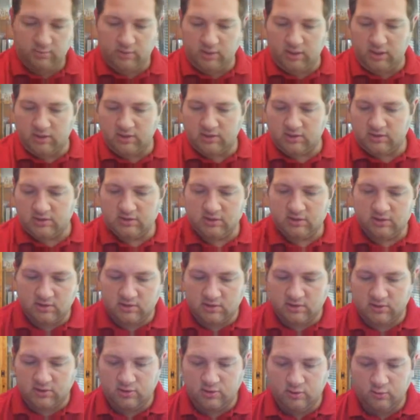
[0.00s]
base.
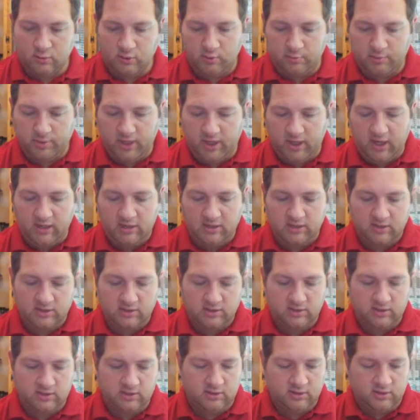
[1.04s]
Just two more
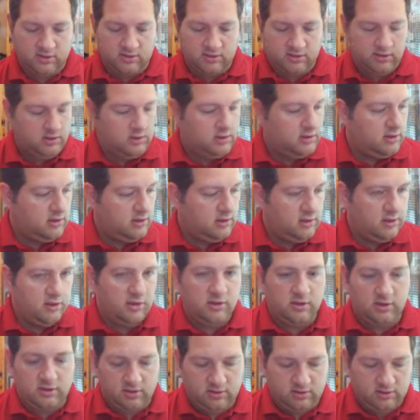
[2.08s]
packs.
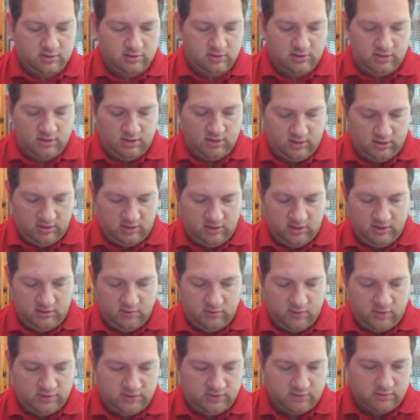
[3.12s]
Let's
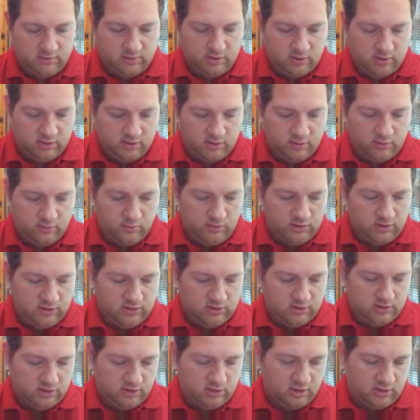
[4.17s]
see, Russell Martin, Willie
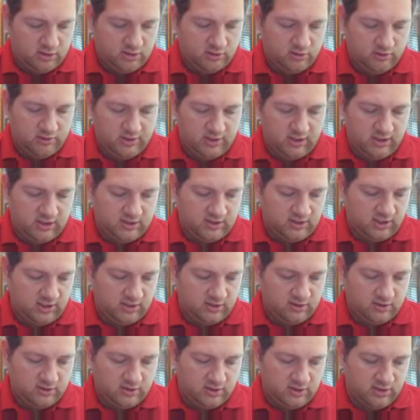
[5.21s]
Stargell, Dennis
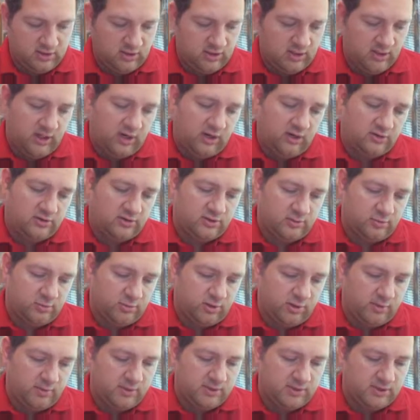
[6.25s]
Eckersley, Air
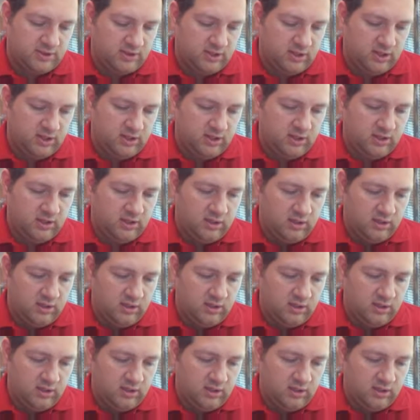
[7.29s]
Supremacy,